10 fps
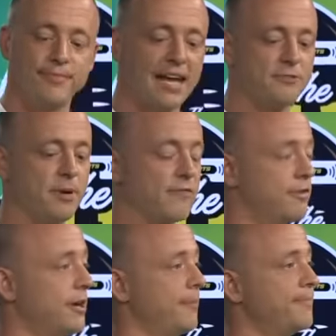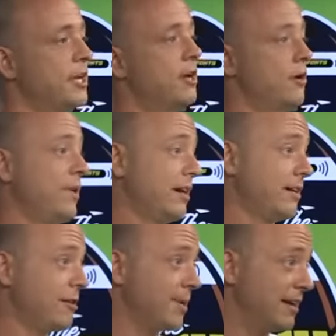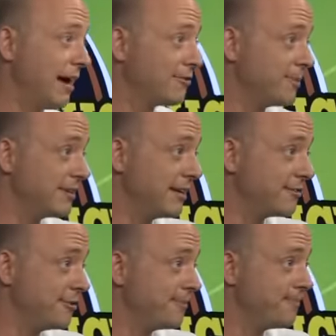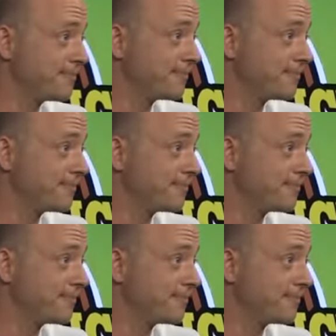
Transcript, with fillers: that's big for them. We got another big announcement to get to.